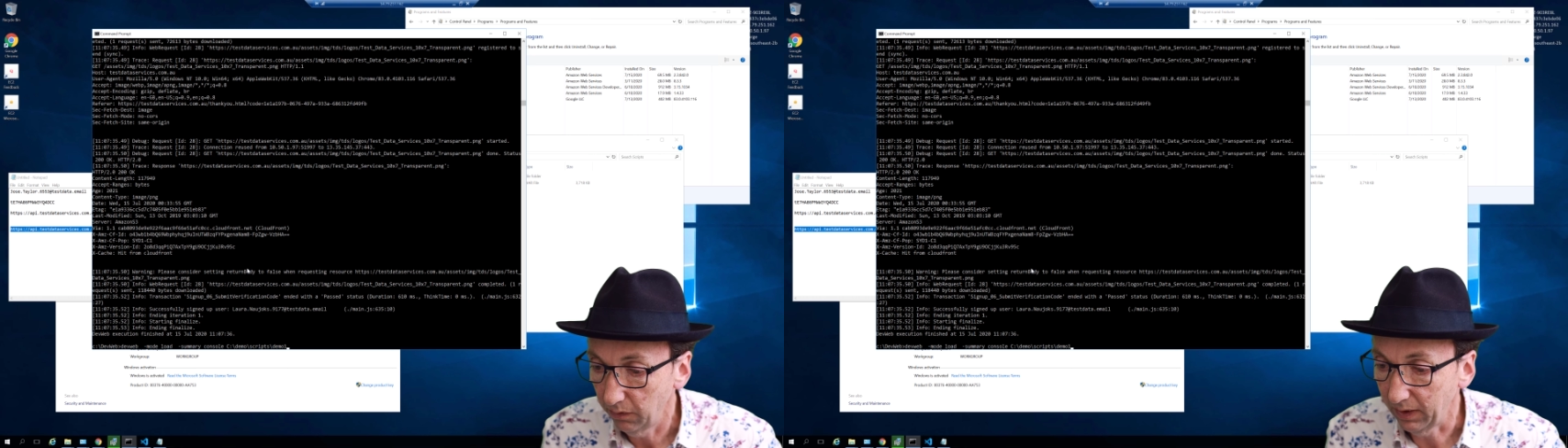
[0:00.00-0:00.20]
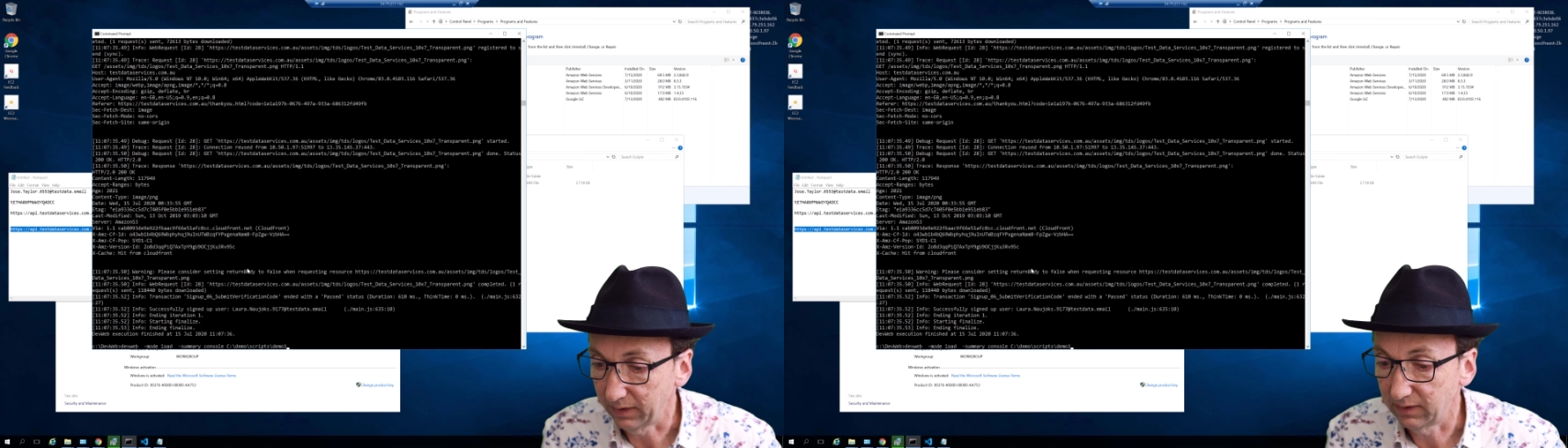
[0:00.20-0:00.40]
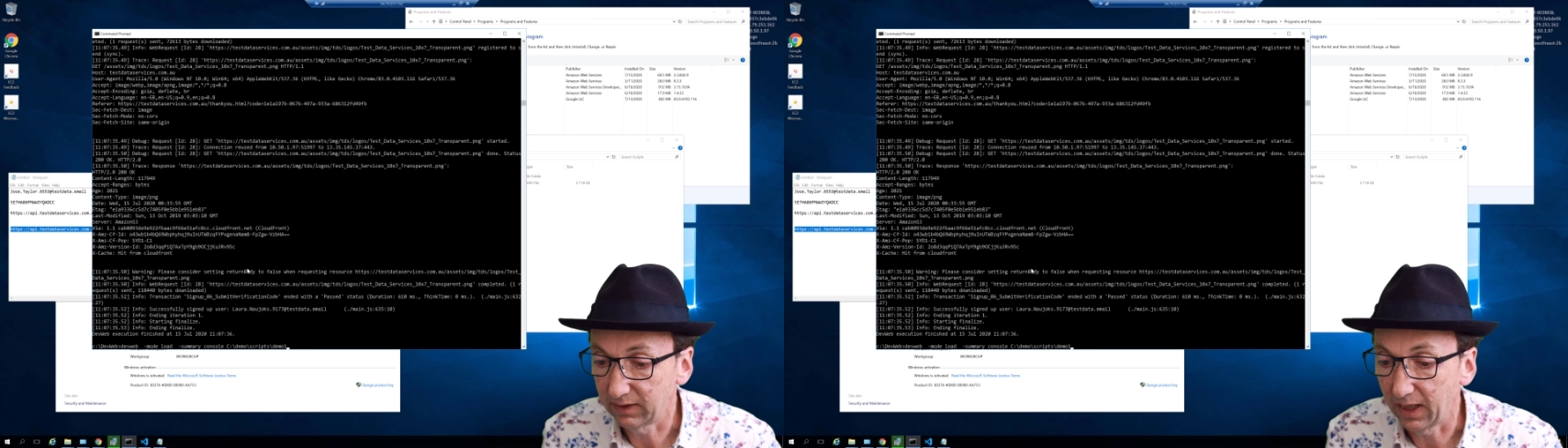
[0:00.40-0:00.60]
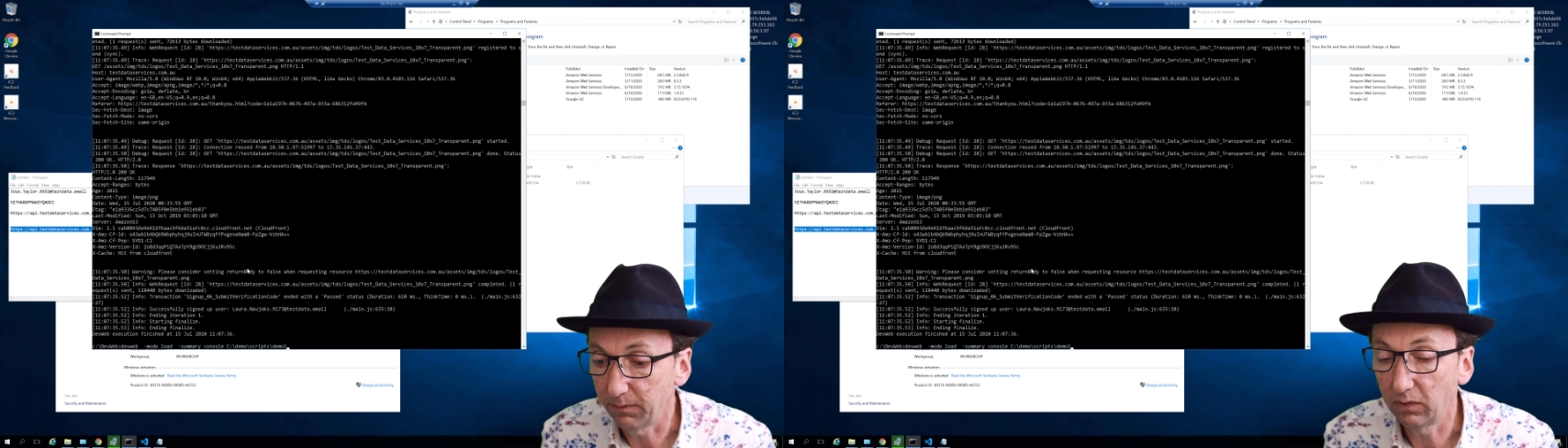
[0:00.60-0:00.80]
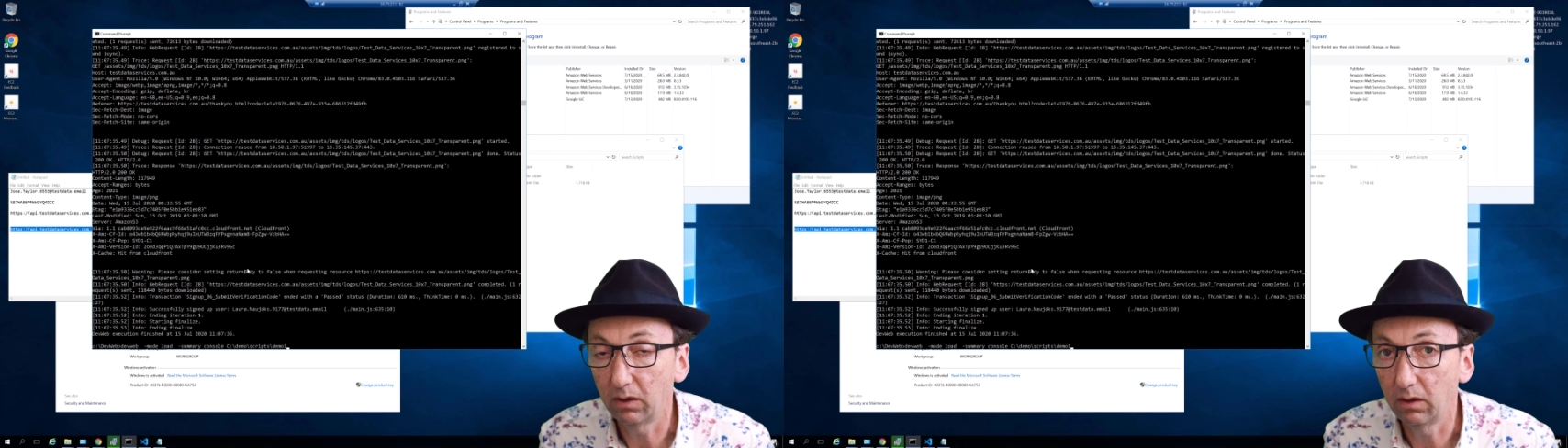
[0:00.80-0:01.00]
that
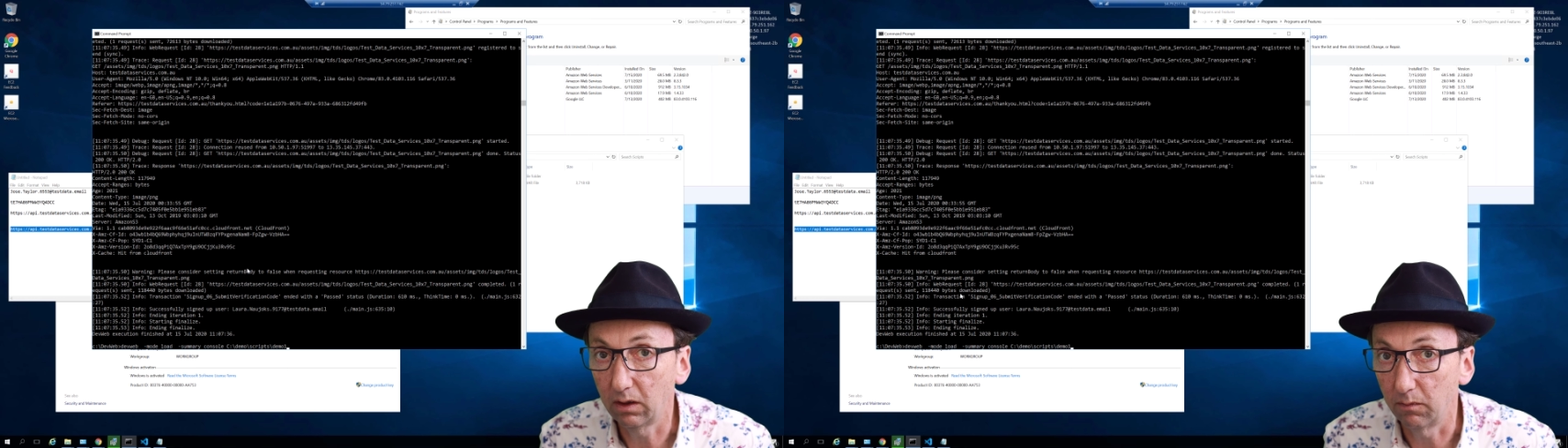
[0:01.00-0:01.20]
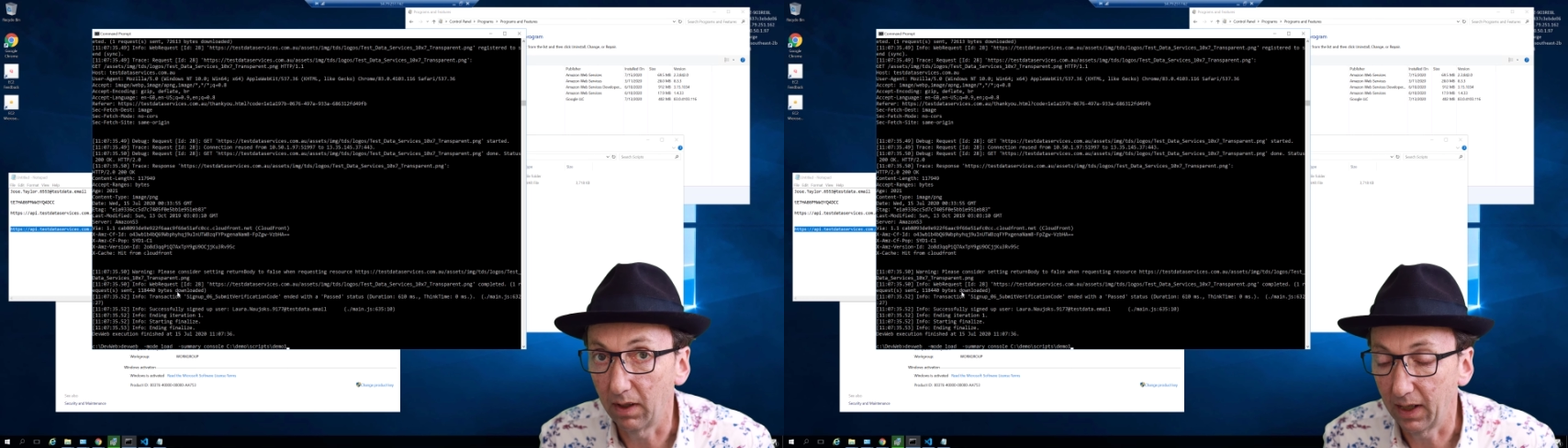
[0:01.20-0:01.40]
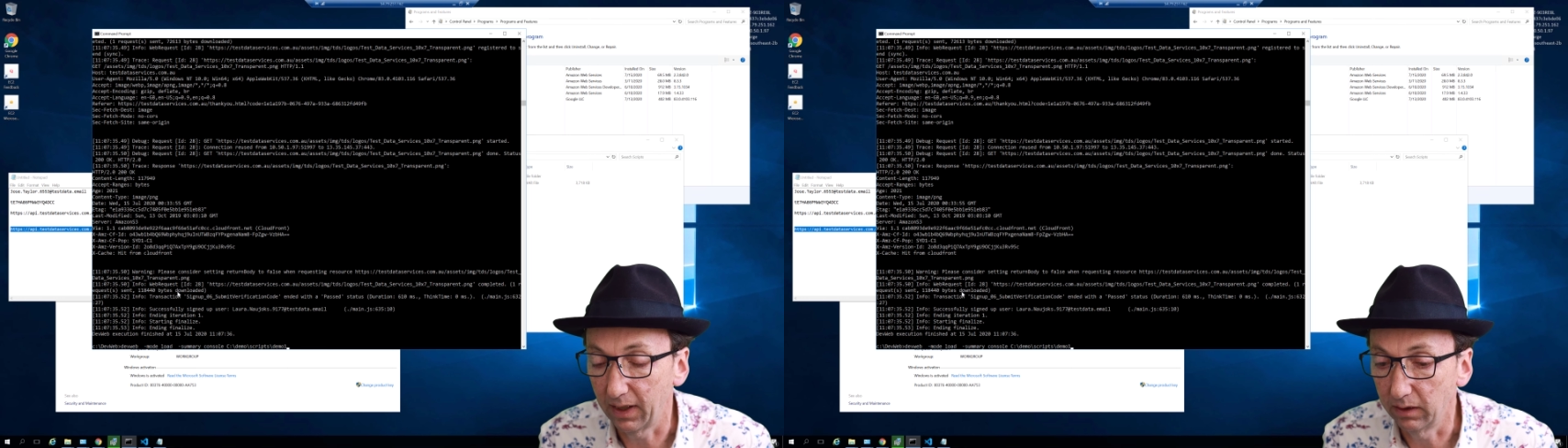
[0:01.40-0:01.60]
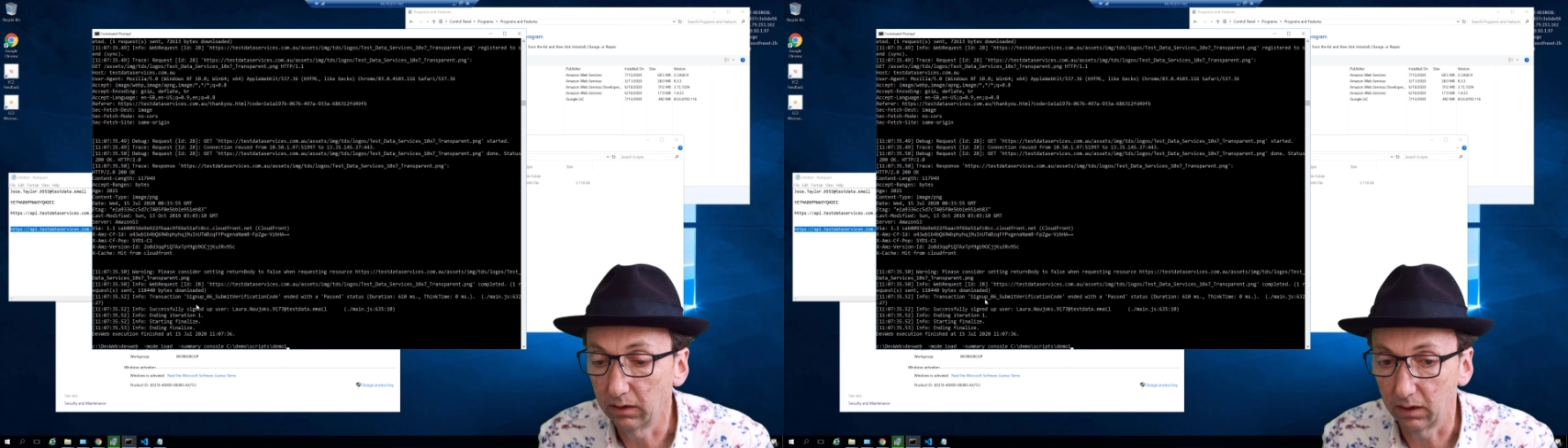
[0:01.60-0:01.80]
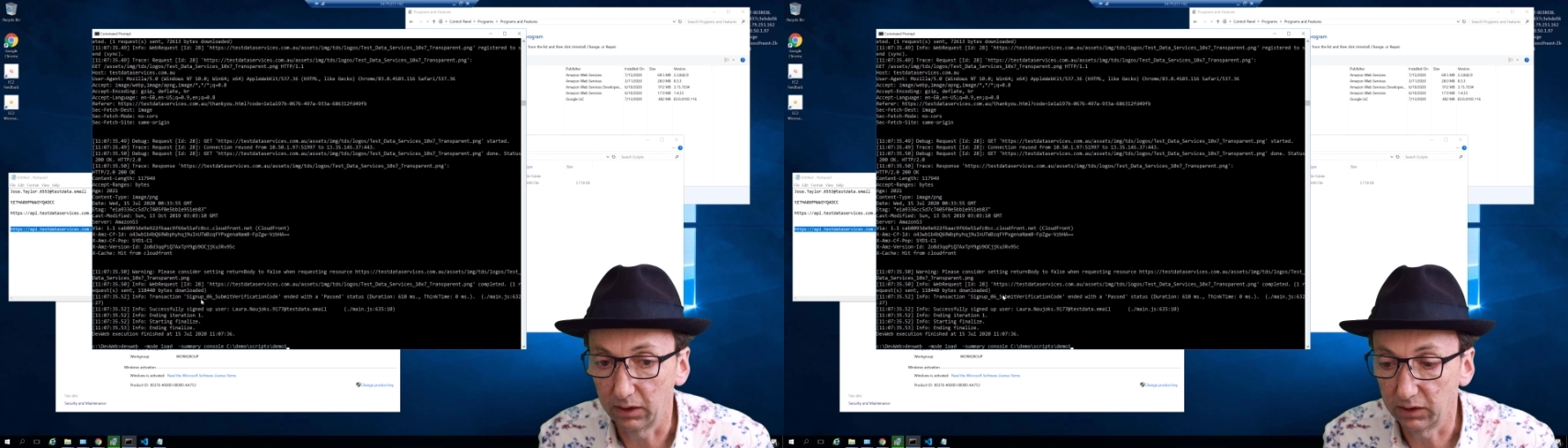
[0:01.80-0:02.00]
same
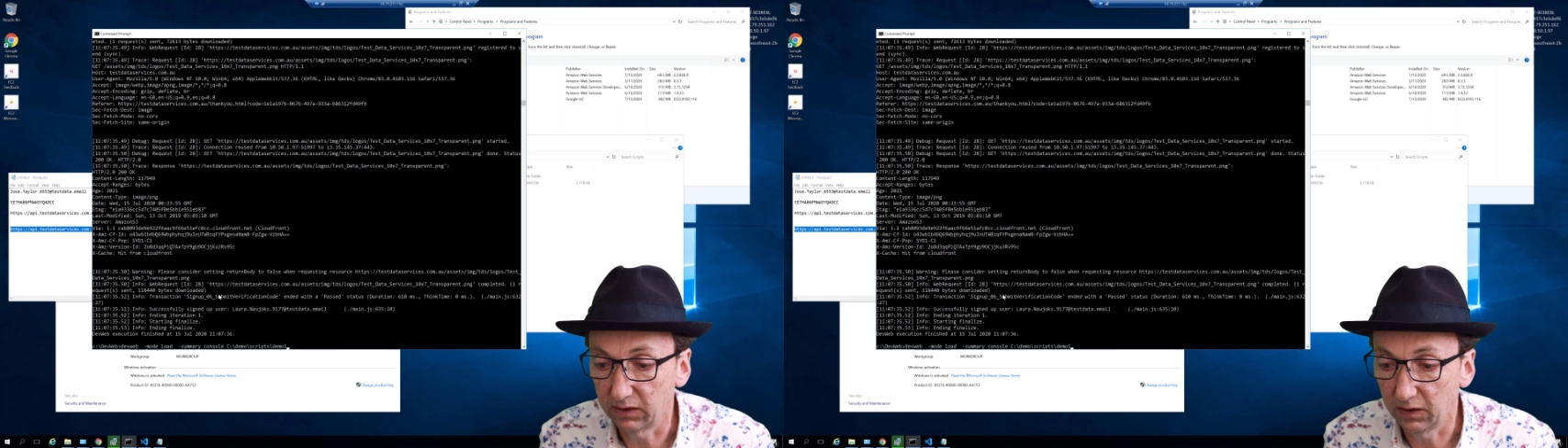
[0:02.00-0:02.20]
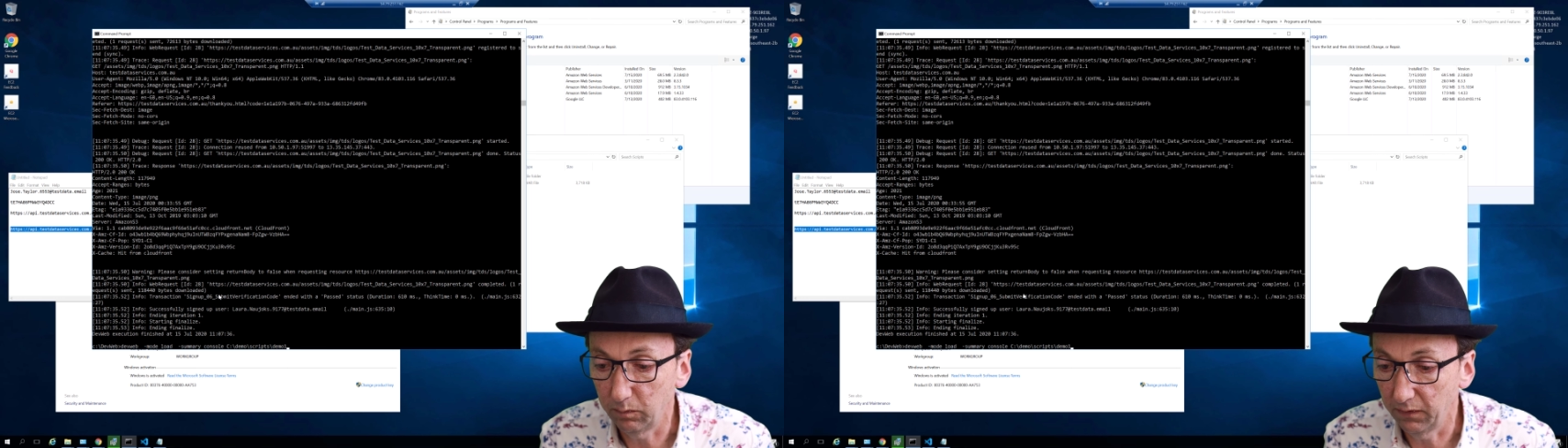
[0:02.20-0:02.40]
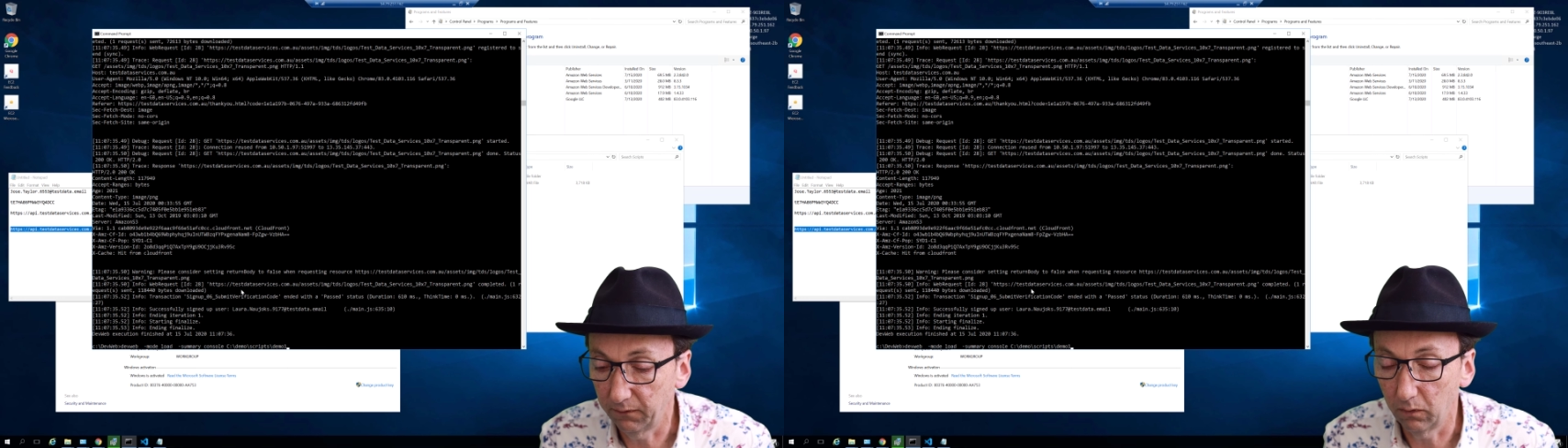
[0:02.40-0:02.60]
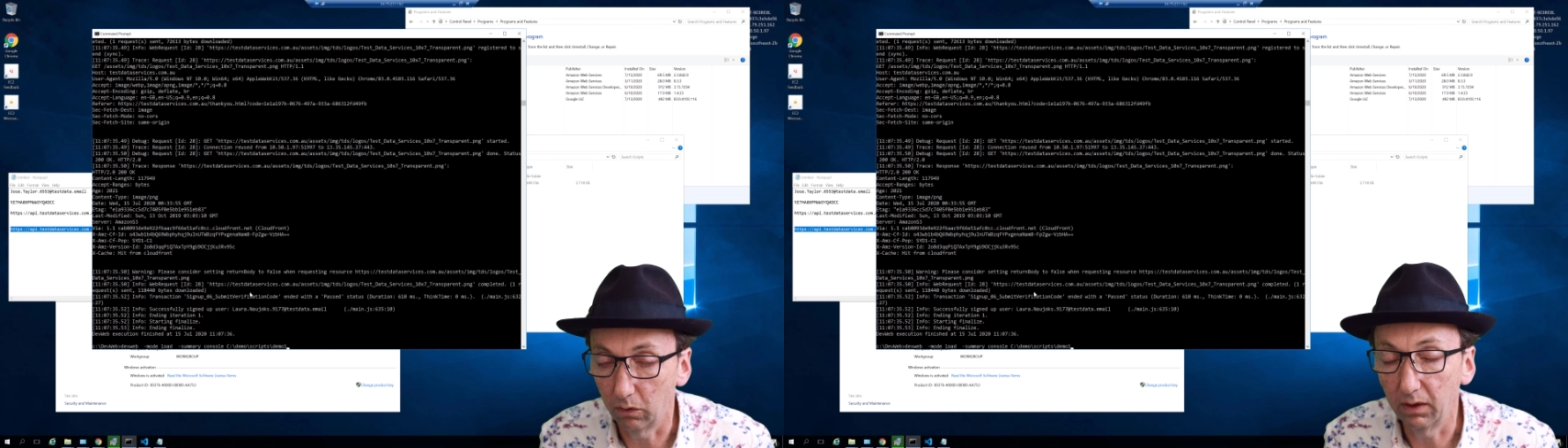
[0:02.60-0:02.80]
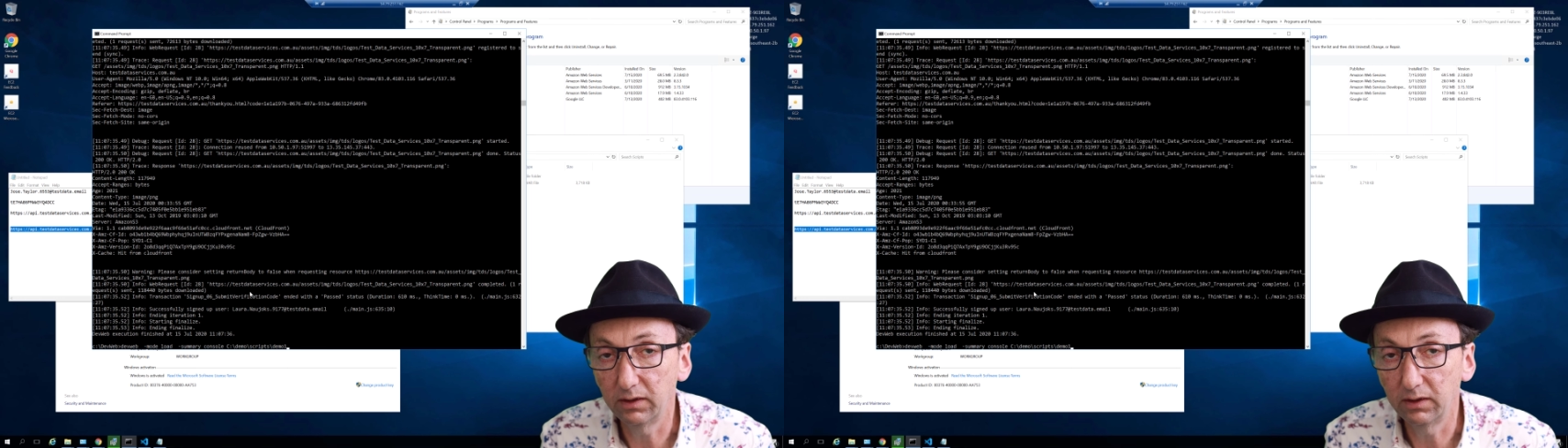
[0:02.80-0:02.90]
command that I just did before,